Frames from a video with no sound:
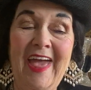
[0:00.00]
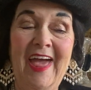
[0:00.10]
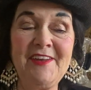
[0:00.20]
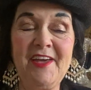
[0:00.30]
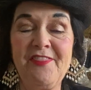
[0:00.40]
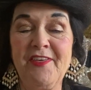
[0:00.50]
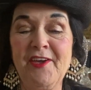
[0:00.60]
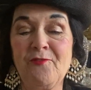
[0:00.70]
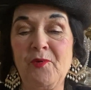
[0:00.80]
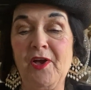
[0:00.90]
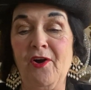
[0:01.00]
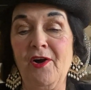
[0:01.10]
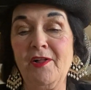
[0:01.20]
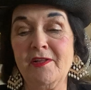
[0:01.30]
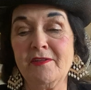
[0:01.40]
And I think we
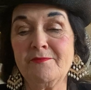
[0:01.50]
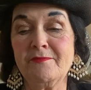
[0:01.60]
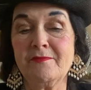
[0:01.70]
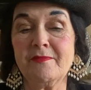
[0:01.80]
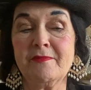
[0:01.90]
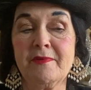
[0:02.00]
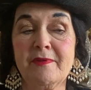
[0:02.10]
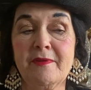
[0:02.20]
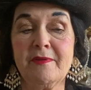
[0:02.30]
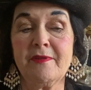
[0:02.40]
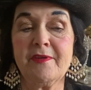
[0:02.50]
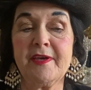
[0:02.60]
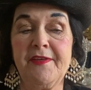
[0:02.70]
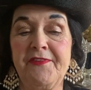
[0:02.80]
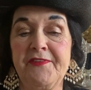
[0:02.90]
all
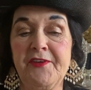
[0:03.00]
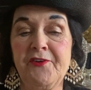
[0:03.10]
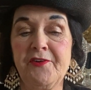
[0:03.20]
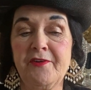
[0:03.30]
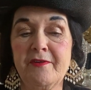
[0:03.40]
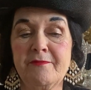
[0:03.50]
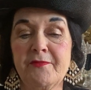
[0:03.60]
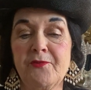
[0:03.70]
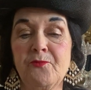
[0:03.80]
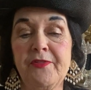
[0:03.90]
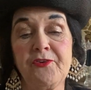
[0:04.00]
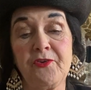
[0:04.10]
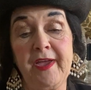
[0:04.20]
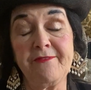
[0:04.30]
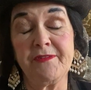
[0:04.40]
consider with
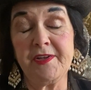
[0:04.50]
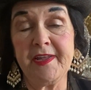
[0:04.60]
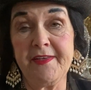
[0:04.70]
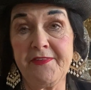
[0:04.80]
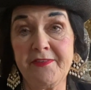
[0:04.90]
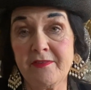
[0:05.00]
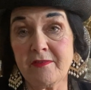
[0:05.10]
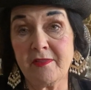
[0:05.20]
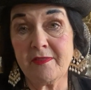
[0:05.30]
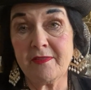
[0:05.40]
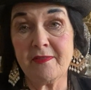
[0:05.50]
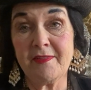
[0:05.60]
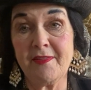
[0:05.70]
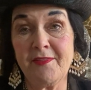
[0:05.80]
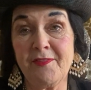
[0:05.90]
gratefulness
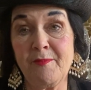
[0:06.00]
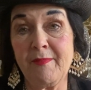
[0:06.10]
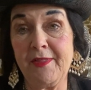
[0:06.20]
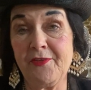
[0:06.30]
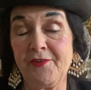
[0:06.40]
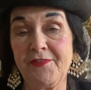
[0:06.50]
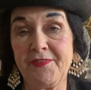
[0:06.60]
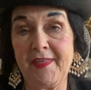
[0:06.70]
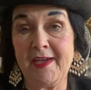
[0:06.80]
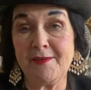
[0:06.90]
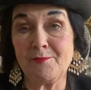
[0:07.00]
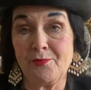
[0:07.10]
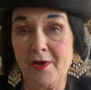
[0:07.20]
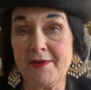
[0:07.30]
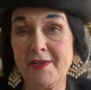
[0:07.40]
the mothers that
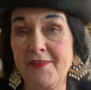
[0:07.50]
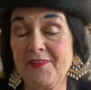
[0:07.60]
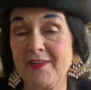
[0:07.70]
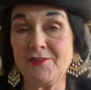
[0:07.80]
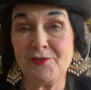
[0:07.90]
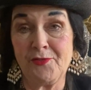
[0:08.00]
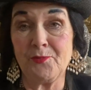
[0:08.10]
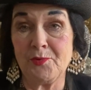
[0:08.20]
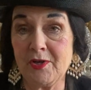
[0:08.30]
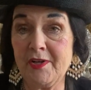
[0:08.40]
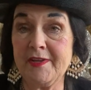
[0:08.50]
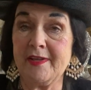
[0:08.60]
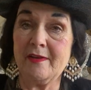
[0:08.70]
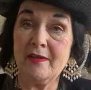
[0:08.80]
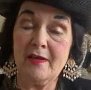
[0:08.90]
brought us into the world
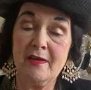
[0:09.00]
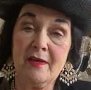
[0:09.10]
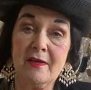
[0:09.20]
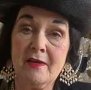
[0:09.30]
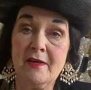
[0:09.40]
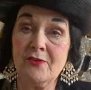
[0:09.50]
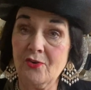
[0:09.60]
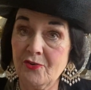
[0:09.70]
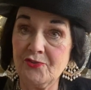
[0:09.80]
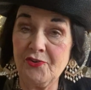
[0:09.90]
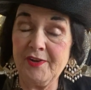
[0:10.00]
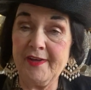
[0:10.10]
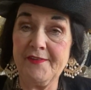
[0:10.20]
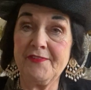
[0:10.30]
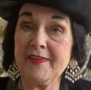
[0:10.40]
and nurtured
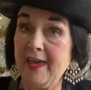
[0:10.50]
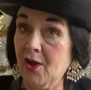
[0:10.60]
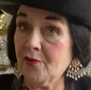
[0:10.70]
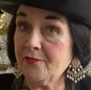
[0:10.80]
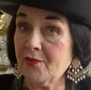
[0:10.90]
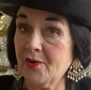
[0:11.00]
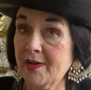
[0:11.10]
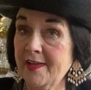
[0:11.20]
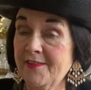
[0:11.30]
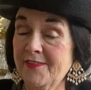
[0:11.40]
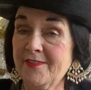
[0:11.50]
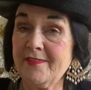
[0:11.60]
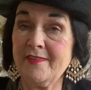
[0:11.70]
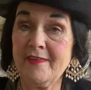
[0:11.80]
us, cared for us,